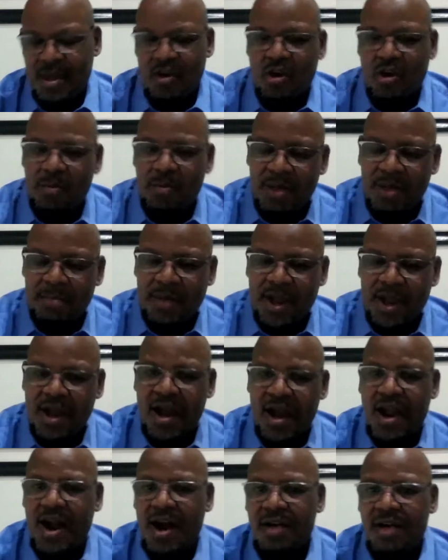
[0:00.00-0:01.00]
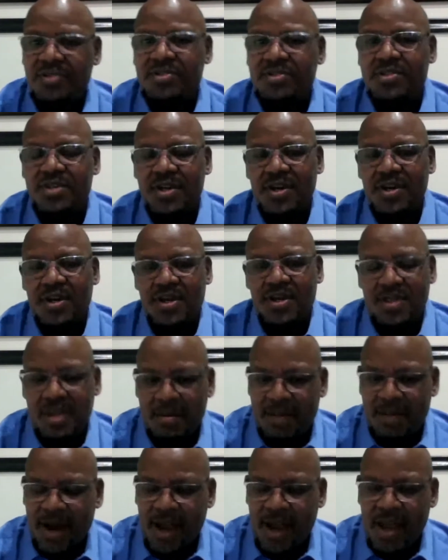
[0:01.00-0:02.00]
open bank accounts,
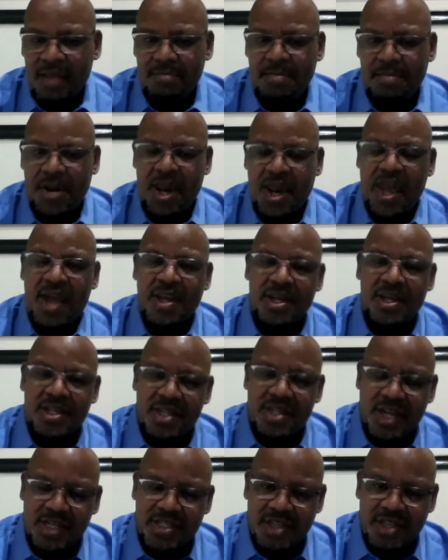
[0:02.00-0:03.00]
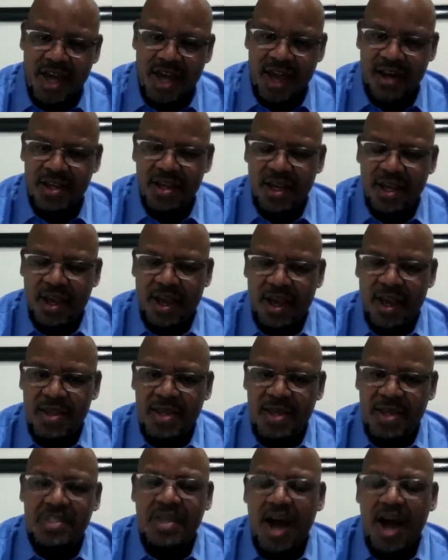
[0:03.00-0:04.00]
they buy bread and textile. And
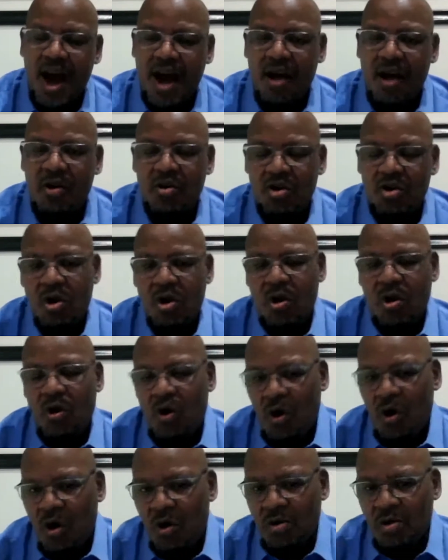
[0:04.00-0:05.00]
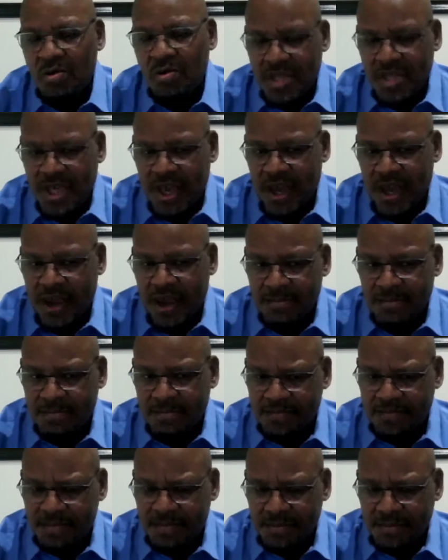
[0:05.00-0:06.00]
that's how all
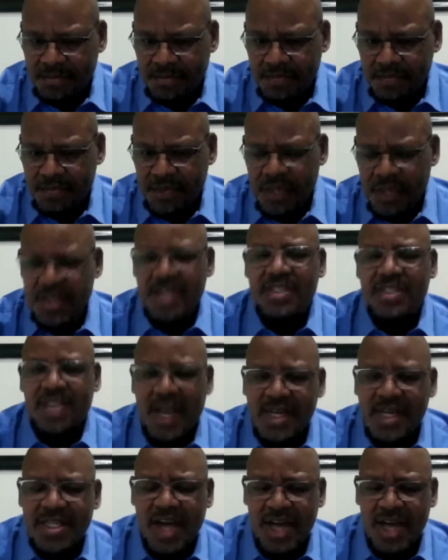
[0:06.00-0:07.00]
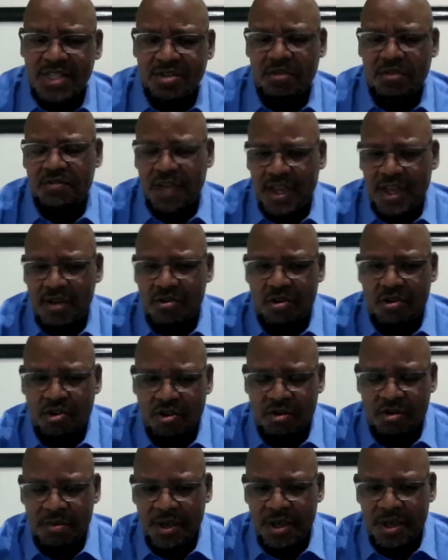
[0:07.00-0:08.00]
the sectors of the
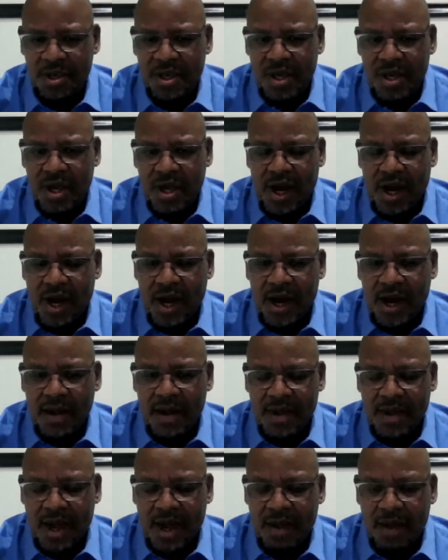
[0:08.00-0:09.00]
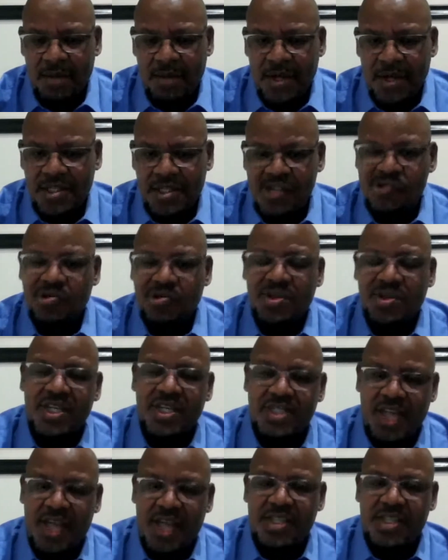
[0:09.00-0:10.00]
economy are built, including
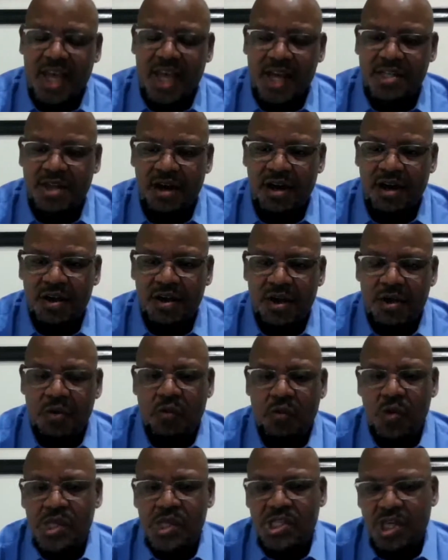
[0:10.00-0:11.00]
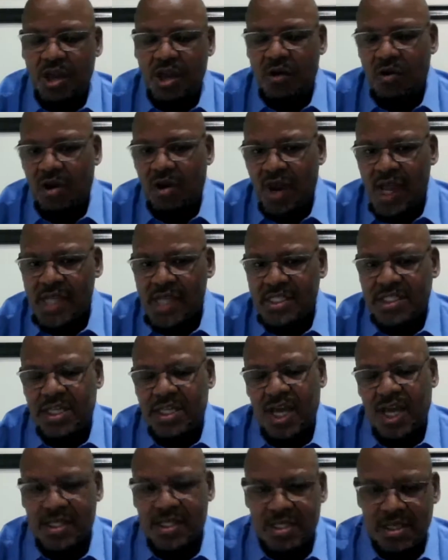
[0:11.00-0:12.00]
the state sector, which collects
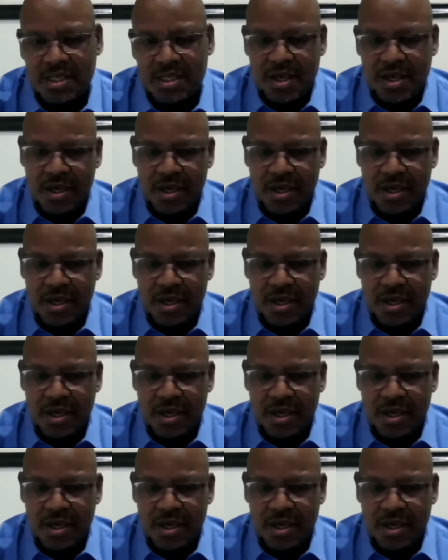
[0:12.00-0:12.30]
tax